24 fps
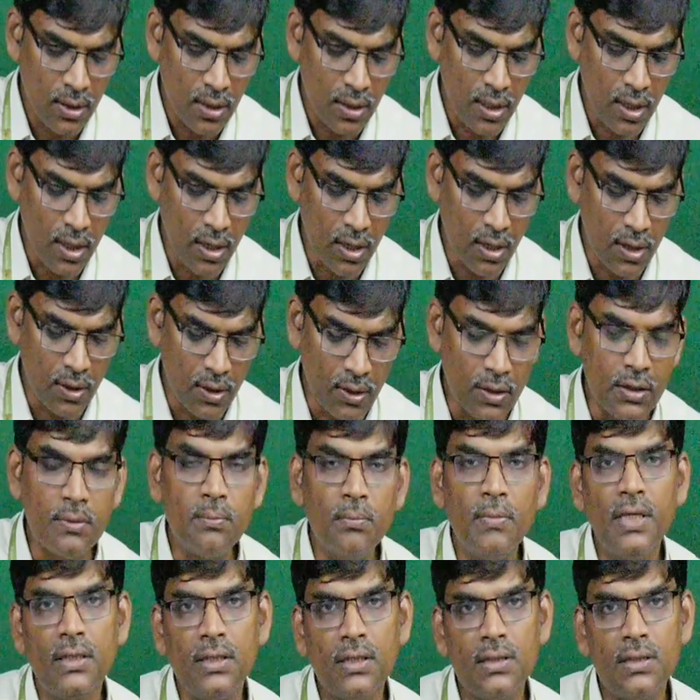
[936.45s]
it
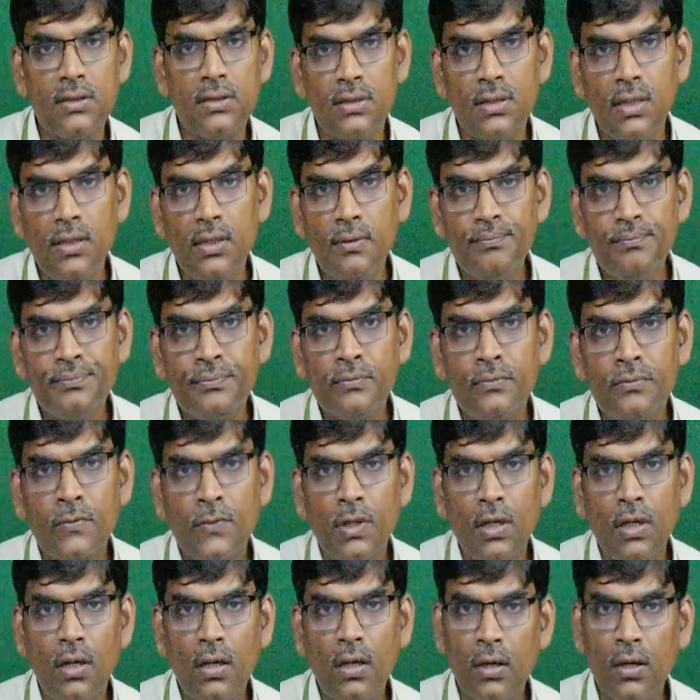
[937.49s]
maintains the
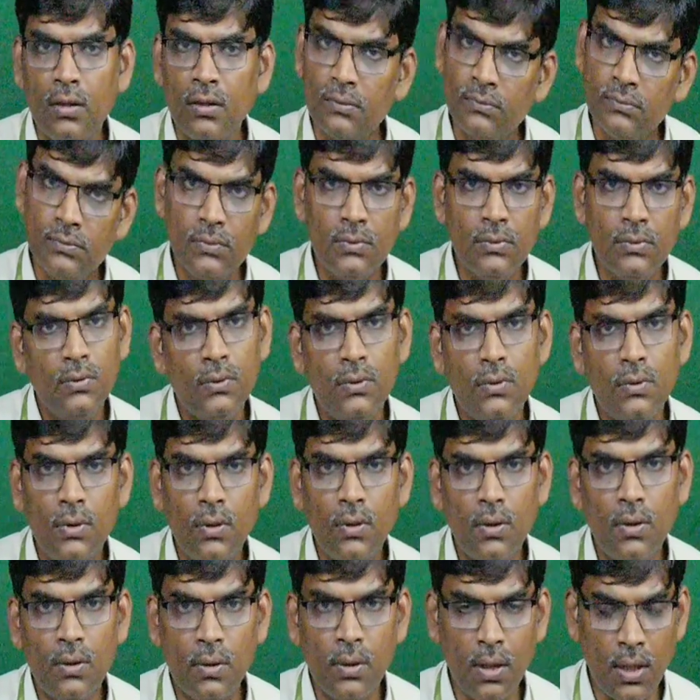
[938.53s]

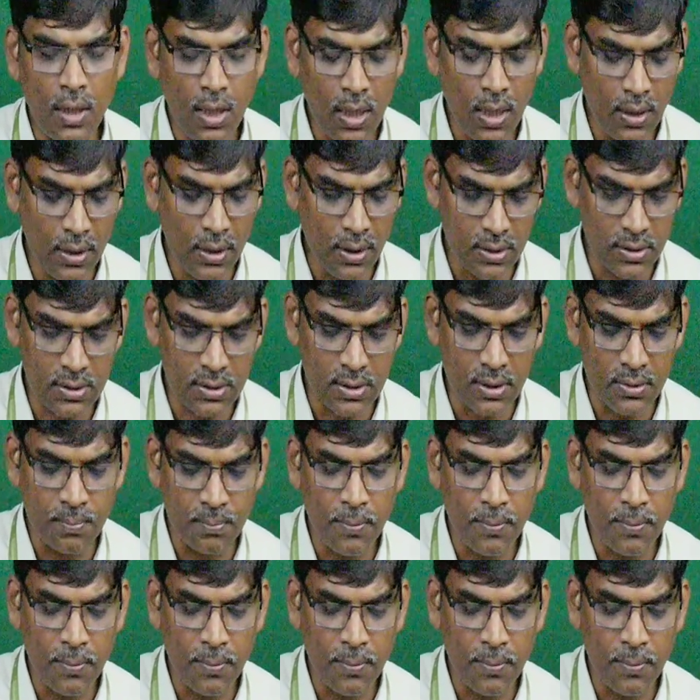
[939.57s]
high resistance.